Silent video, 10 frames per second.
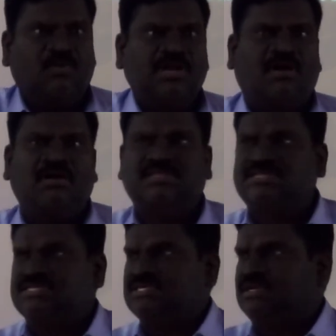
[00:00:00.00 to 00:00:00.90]
only all
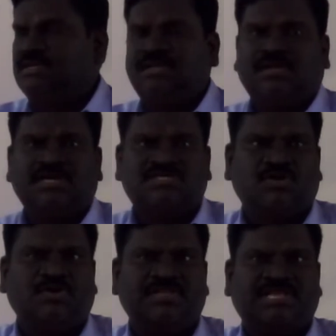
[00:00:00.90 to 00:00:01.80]
such a
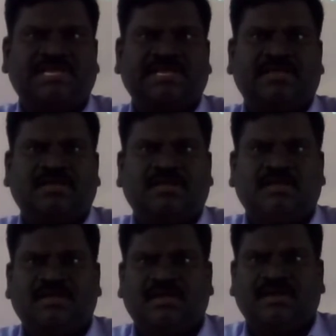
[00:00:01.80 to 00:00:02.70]
discontinuity theory,
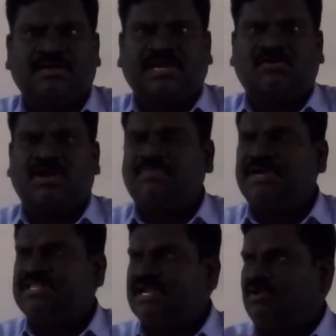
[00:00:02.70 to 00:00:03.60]
tectonic
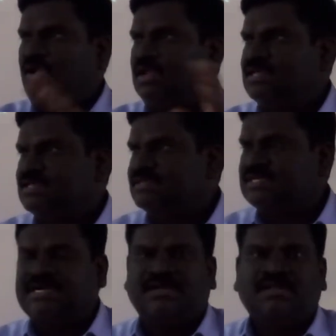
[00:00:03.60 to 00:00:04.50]
plate theory and all said.